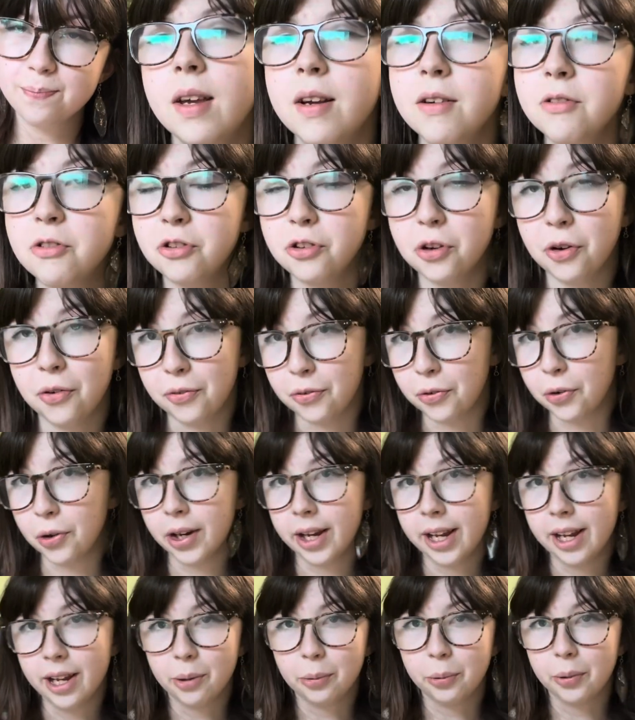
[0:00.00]
So for
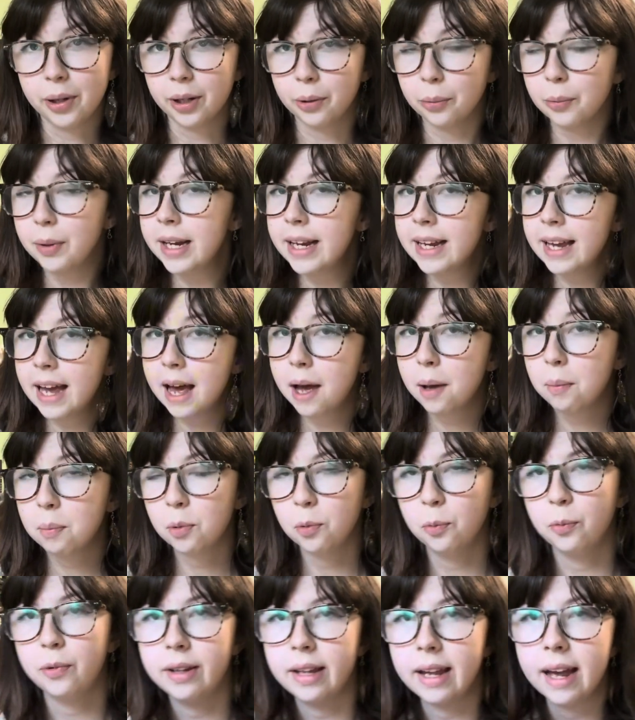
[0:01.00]
a quick recap,
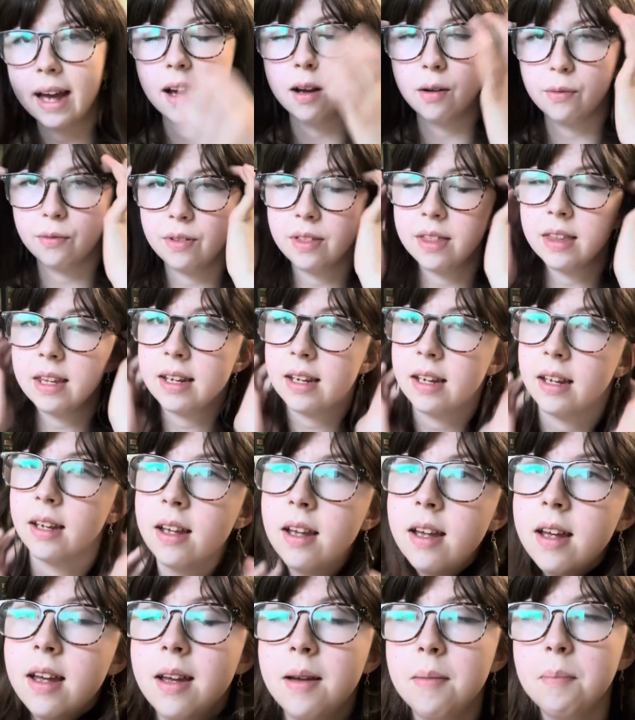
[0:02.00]
we have the
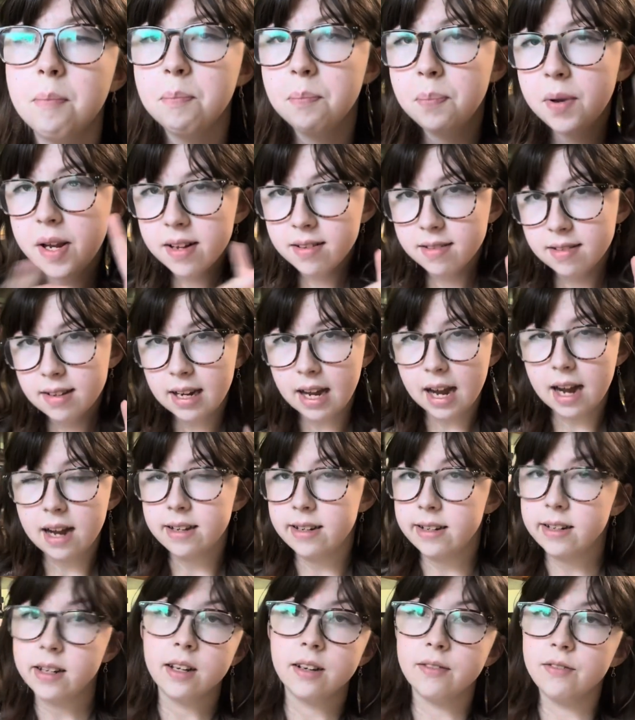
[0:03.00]
basic
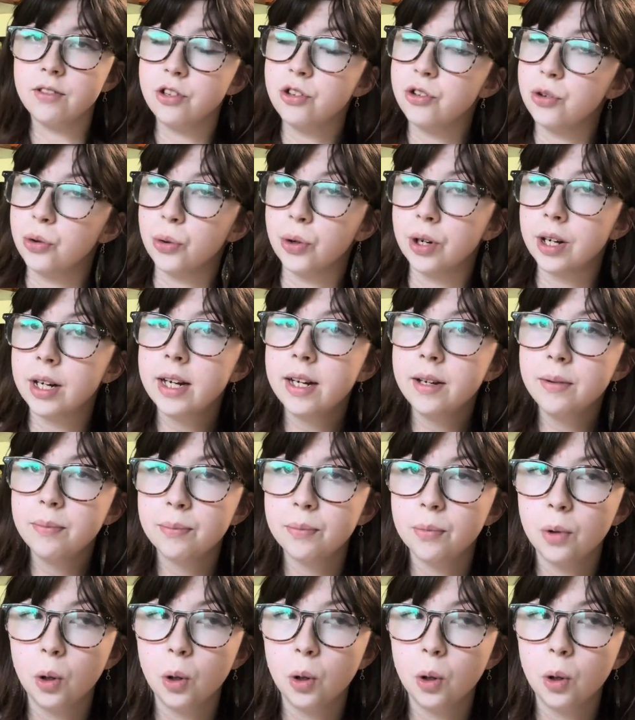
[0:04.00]
idea of a story.